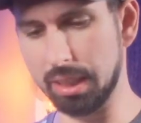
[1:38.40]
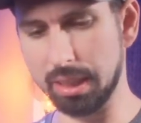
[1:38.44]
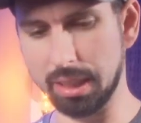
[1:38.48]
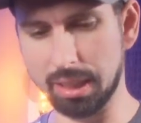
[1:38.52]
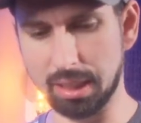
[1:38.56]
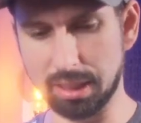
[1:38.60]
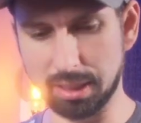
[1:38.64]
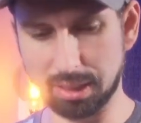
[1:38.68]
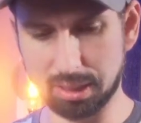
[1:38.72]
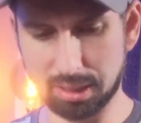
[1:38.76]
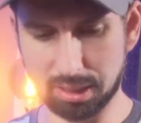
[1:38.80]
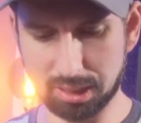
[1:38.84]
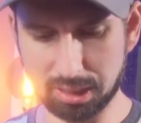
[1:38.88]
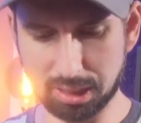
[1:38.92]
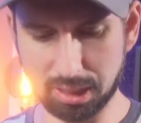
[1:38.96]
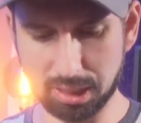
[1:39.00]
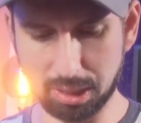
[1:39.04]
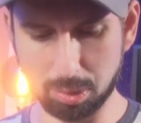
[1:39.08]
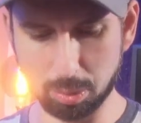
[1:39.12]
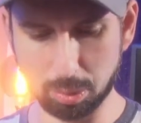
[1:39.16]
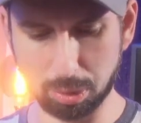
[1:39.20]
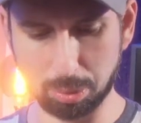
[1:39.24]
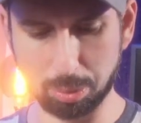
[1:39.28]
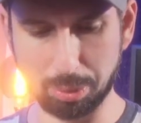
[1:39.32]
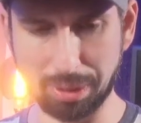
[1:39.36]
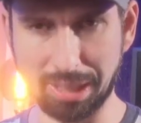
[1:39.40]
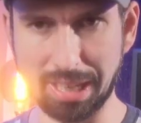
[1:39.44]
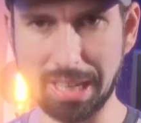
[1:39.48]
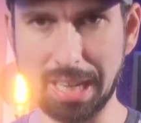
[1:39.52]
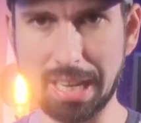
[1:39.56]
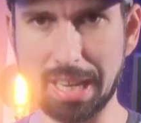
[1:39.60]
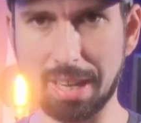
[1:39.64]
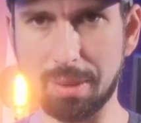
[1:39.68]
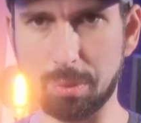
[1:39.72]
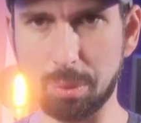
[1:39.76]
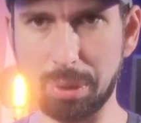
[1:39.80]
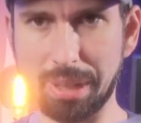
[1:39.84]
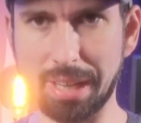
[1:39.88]
let's see what we
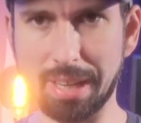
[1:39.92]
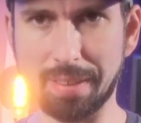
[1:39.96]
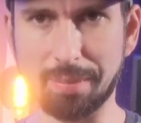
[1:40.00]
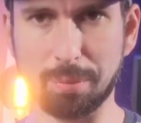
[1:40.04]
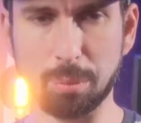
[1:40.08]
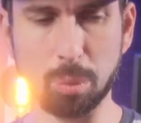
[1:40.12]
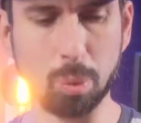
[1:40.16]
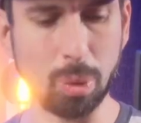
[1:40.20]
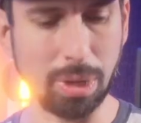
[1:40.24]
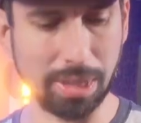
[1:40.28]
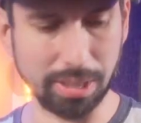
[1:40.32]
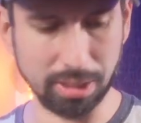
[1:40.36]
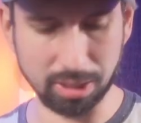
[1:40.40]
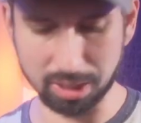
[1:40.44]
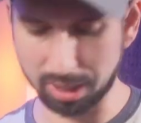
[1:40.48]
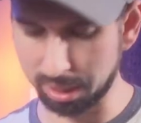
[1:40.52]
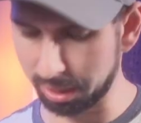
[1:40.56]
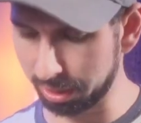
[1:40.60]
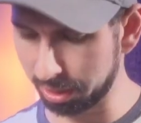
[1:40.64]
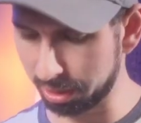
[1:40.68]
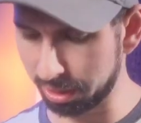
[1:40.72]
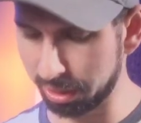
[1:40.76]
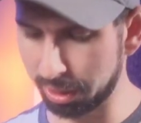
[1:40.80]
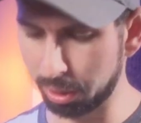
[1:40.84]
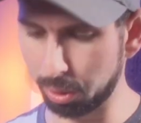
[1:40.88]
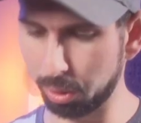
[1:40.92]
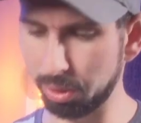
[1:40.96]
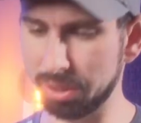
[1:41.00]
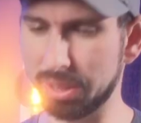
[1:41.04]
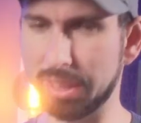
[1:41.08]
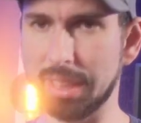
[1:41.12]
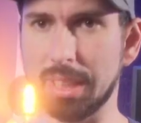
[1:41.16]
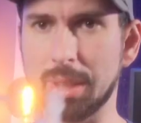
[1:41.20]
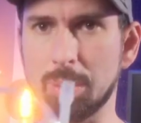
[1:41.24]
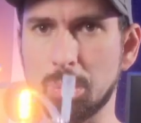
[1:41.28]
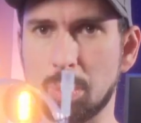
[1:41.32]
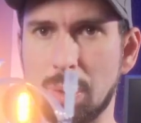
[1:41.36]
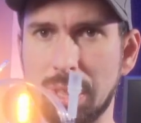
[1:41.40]
have. We have one longer hose
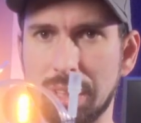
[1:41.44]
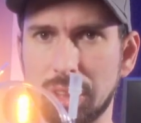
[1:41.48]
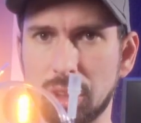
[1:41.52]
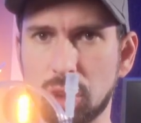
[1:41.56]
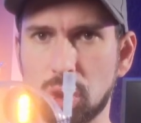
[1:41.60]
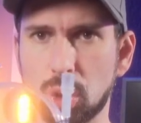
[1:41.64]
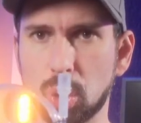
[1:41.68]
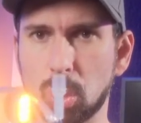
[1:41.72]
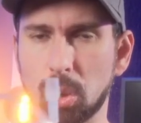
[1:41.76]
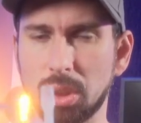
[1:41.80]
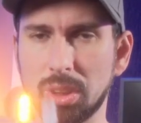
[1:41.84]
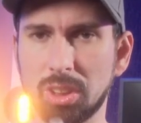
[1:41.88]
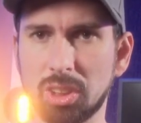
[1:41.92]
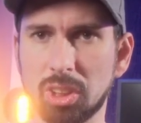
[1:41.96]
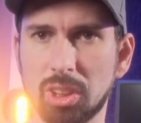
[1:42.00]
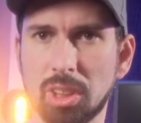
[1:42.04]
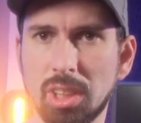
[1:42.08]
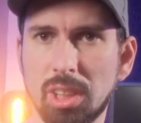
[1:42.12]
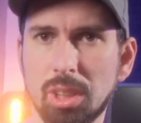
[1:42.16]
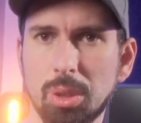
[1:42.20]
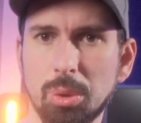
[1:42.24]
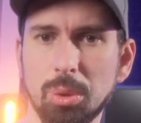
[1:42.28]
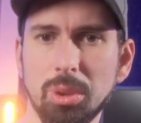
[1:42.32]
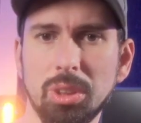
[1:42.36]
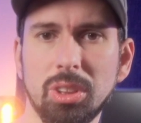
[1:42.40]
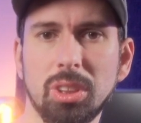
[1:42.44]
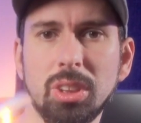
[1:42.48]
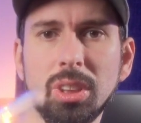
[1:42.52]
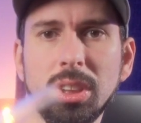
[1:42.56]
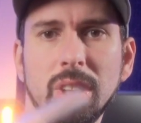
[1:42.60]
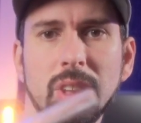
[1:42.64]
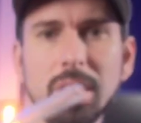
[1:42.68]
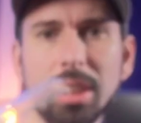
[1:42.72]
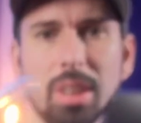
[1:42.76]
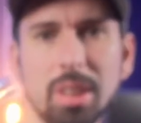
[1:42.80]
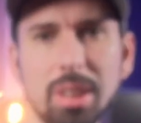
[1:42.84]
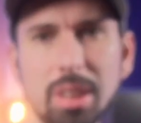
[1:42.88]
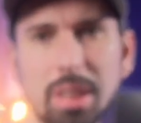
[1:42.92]
and one shorter hose.
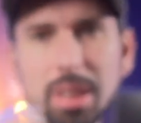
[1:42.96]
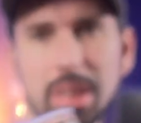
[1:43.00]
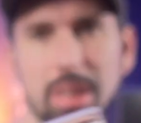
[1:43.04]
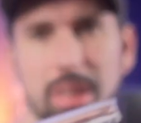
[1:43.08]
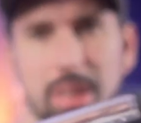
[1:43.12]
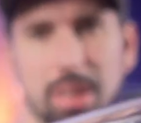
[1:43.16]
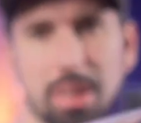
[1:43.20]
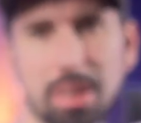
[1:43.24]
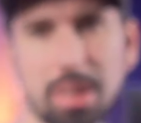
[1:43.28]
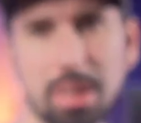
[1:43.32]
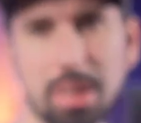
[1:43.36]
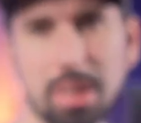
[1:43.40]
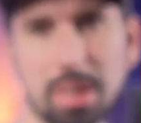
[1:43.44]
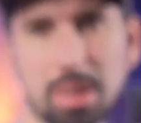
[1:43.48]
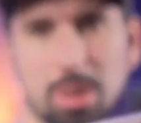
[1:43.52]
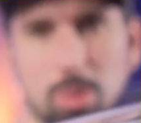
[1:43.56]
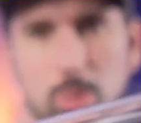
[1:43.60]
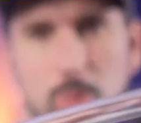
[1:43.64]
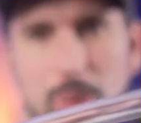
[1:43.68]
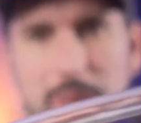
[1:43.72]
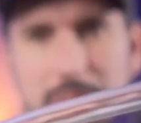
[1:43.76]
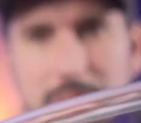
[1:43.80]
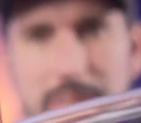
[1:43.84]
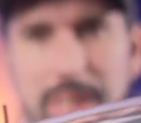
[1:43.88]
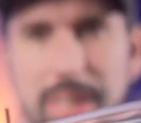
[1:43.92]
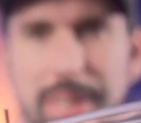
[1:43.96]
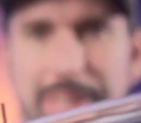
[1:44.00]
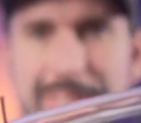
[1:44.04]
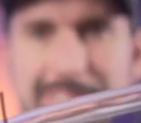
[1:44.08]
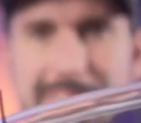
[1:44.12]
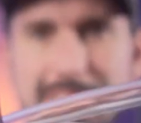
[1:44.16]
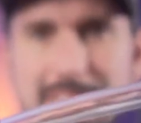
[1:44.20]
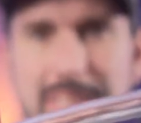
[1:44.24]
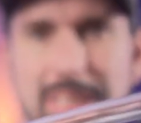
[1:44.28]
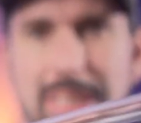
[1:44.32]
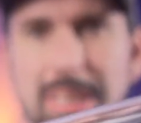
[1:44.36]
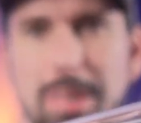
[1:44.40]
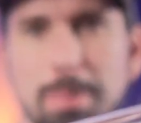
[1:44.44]
This one
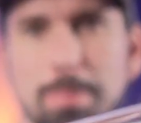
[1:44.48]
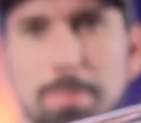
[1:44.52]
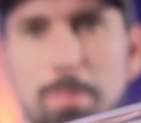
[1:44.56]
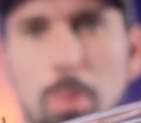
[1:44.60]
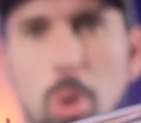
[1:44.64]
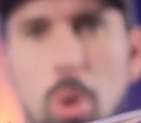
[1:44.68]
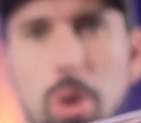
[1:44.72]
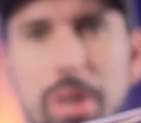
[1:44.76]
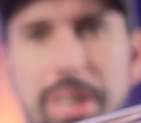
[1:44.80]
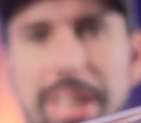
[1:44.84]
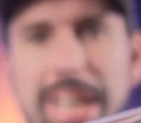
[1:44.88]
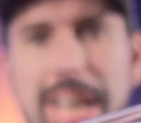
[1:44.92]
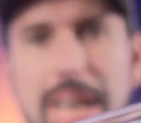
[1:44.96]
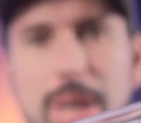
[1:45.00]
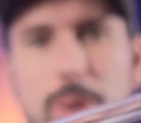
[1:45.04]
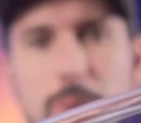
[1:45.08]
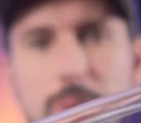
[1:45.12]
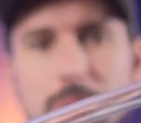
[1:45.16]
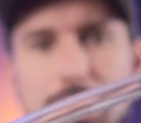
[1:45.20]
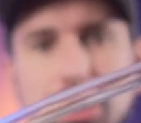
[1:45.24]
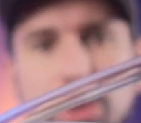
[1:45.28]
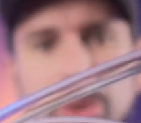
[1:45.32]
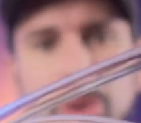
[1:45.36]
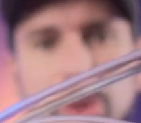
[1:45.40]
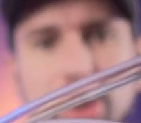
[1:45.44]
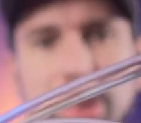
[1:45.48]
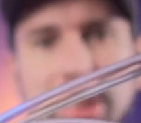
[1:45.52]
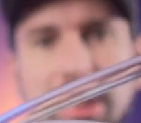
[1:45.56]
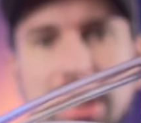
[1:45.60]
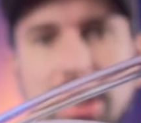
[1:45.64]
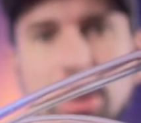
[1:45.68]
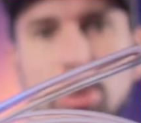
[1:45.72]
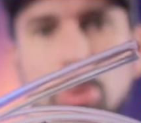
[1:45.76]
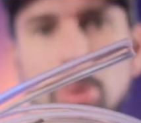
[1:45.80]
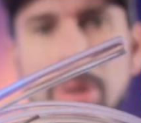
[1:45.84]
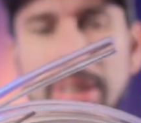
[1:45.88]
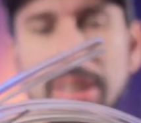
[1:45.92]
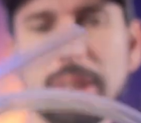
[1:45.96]
is more narrow, so
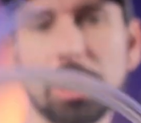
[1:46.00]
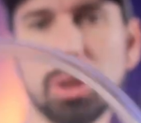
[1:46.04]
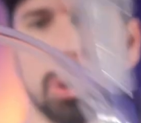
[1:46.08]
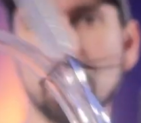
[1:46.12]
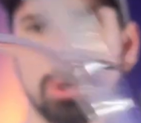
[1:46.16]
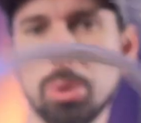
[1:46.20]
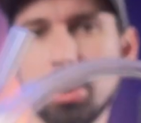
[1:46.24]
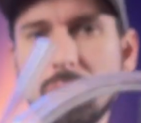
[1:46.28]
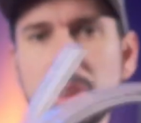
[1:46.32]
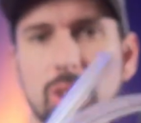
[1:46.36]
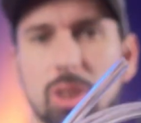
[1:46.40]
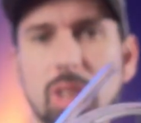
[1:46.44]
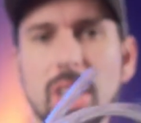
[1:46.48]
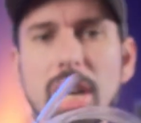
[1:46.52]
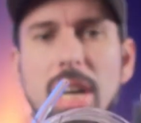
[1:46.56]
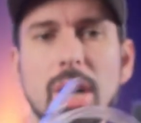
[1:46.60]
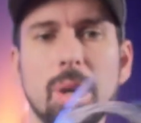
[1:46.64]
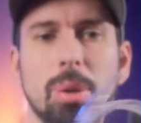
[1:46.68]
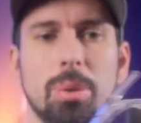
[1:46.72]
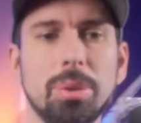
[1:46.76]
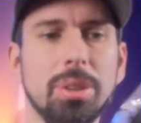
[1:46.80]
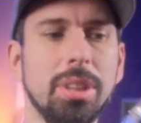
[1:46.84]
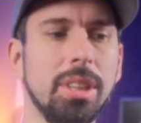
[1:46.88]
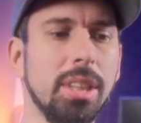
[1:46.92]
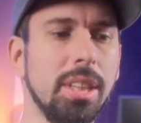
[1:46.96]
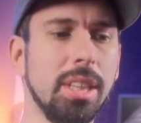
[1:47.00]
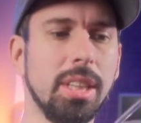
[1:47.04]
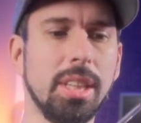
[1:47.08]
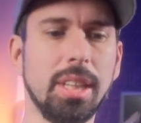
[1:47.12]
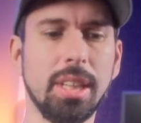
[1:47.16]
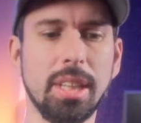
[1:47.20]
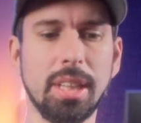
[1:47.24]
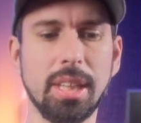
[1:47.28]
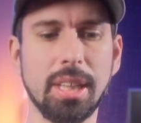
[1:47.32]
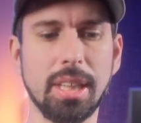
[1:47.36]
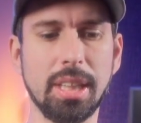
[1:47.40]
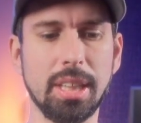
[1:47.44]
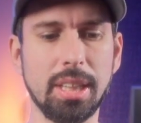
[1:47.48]
this one goes down
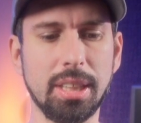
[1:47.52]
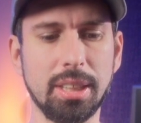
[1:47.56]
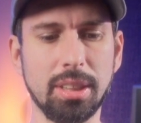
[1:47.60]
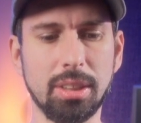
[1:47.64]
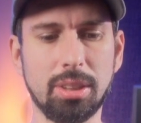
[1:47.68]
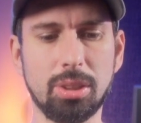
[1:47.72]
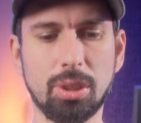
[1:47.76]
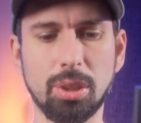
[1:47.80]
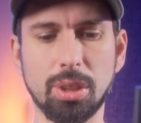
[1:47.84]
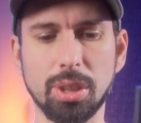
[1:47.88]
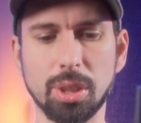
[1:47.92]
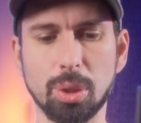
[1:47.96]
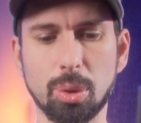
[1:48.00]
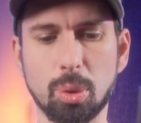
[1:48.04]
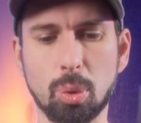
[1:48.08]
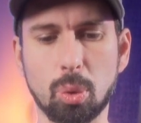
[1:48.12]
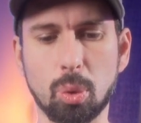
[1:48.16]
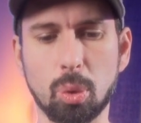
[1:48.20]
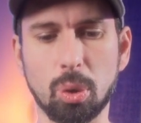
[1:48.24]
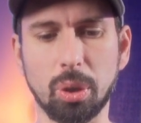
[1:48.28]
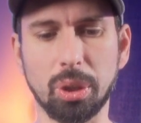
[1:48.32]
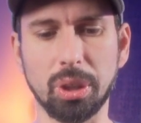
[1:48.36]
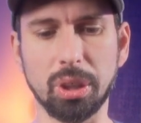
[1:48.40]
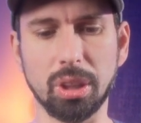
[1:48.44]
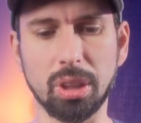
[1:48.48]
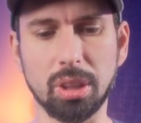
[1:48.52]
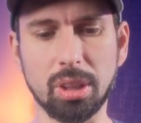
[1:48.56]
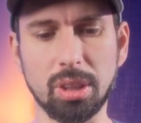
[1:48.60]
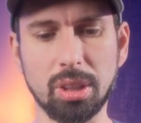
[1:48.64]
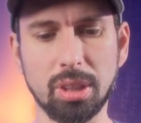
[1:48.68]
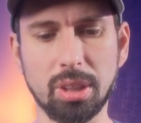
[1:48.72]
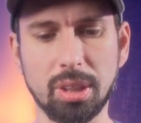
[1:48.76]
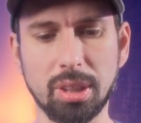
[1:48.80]
into the oil.